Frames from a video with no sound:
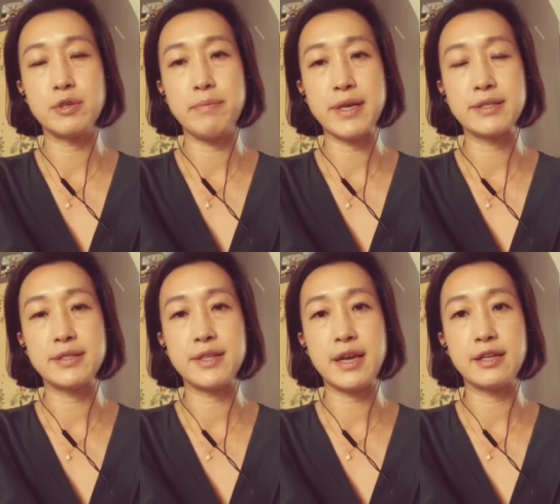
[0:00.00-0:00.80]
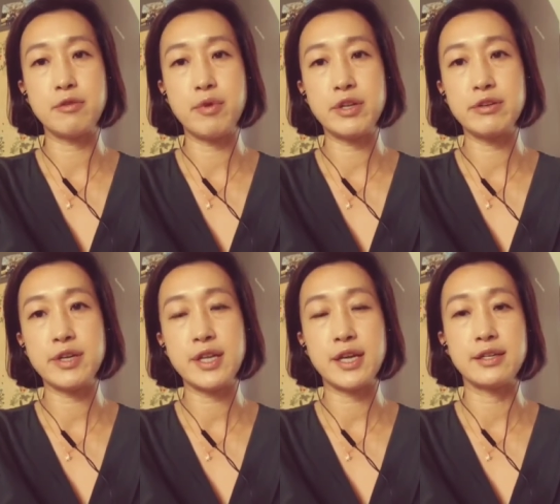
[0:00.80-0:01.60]
man said. What are you
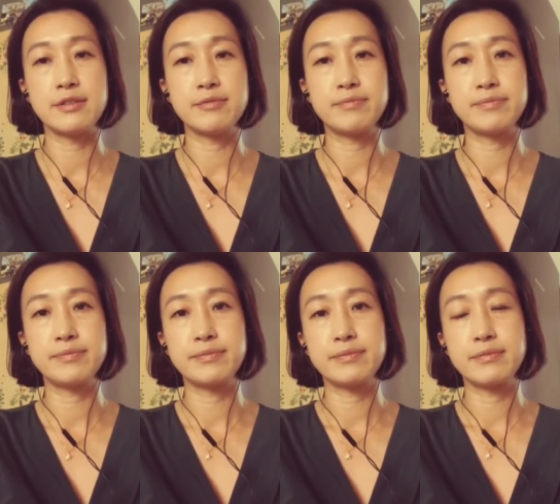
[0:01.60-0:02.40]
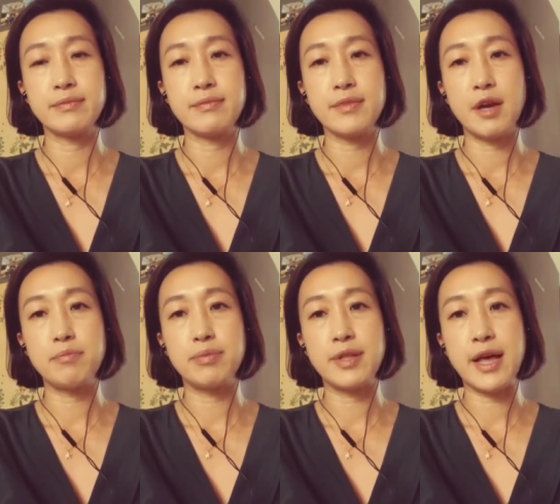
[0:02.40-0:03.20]
eating?
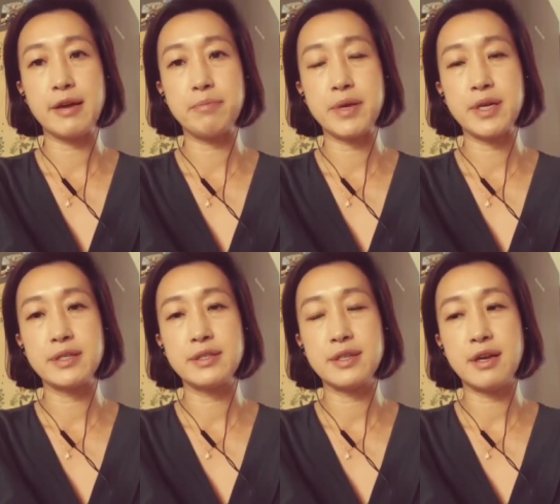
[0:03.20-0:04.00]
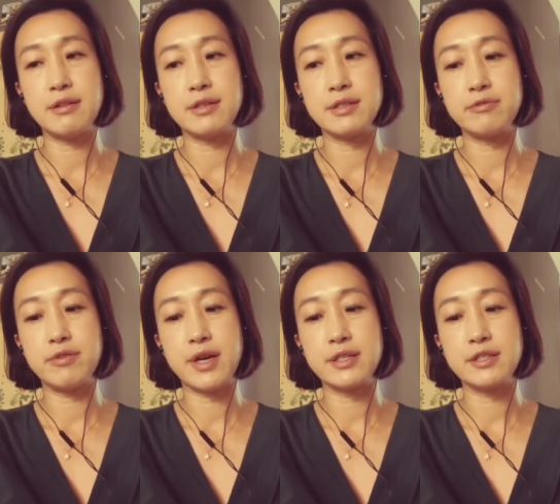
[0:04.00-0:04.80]
Black beans and
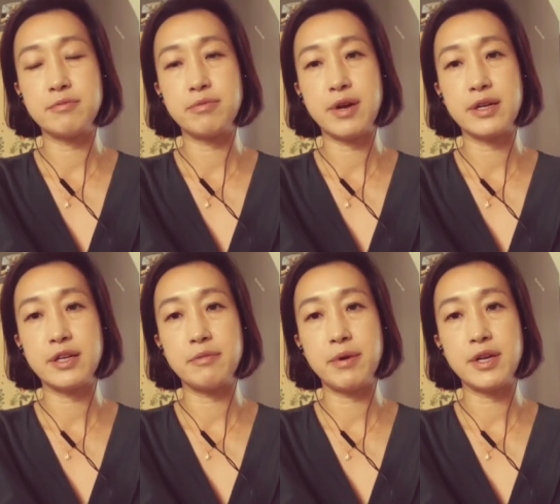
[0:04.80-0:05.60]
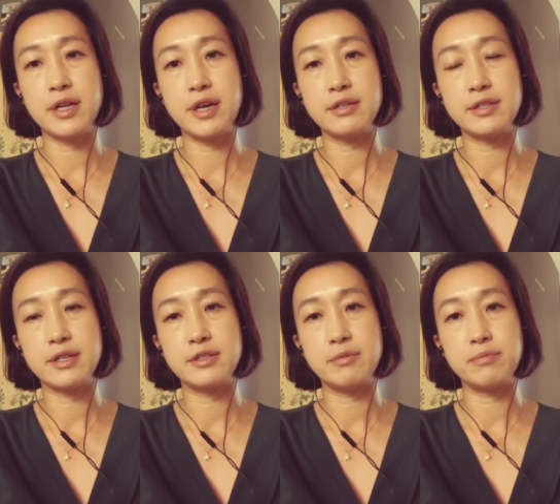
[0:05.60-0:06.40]
rice, fried bananas,
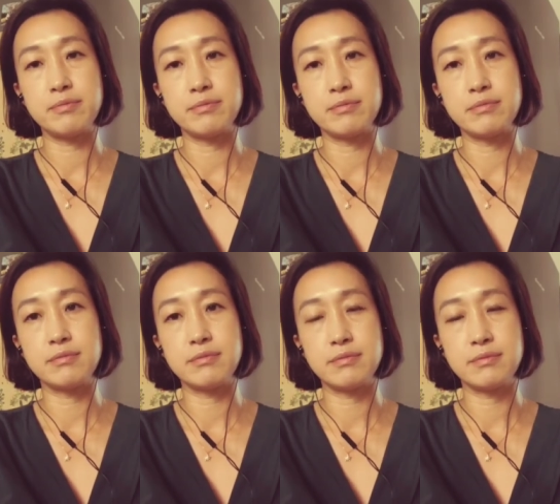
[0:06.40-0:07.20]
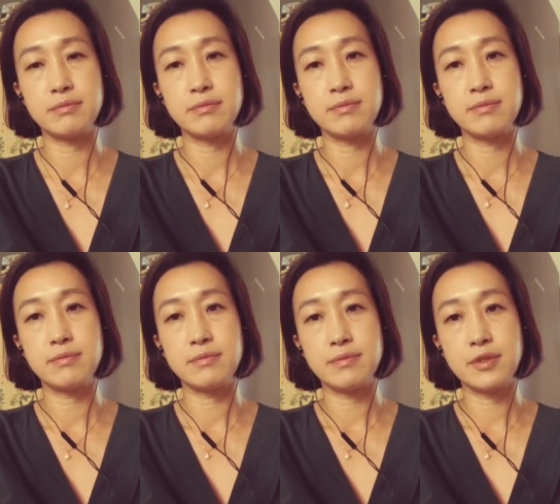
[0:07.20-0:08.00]
and
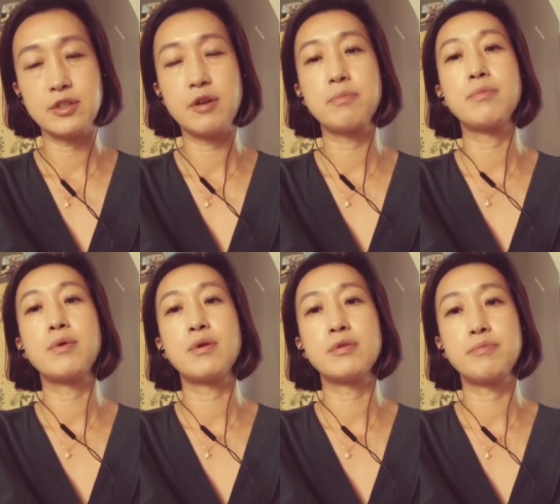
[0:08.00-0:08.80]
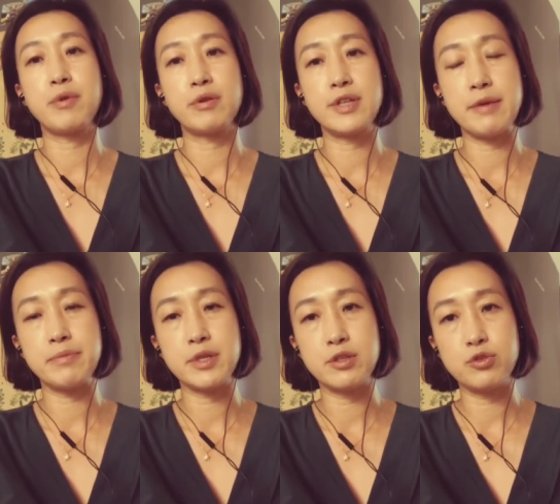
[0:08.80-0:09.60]
the boy brought
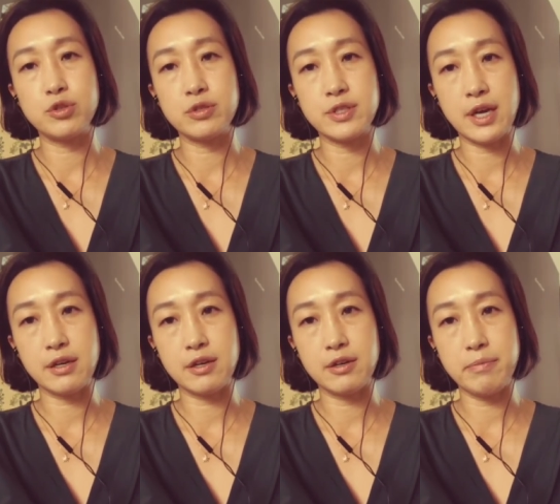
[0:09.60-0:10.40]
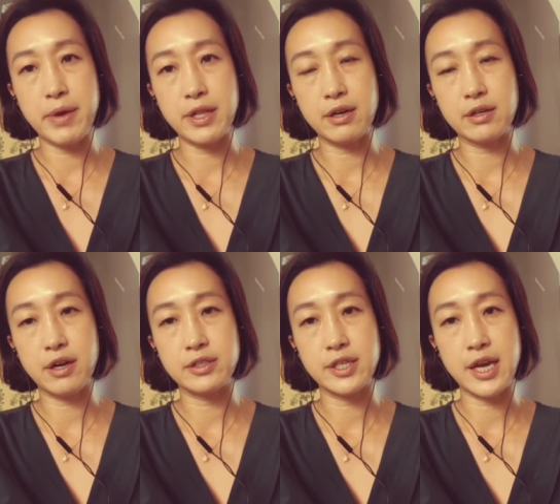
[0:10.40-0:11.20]
them in the two-decker metal
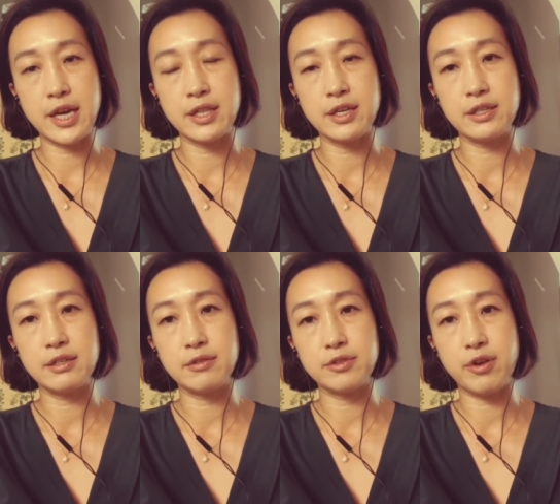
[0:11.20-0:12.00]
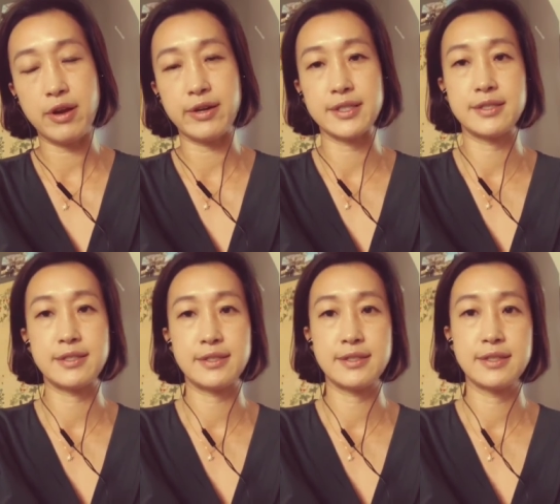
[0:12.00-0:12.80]
container, the
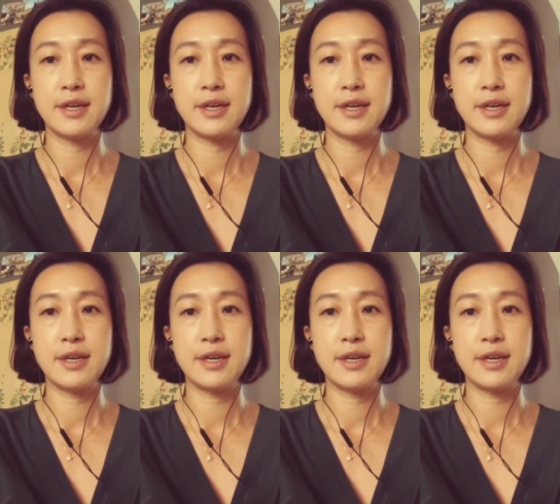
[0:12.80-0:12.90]
terrace.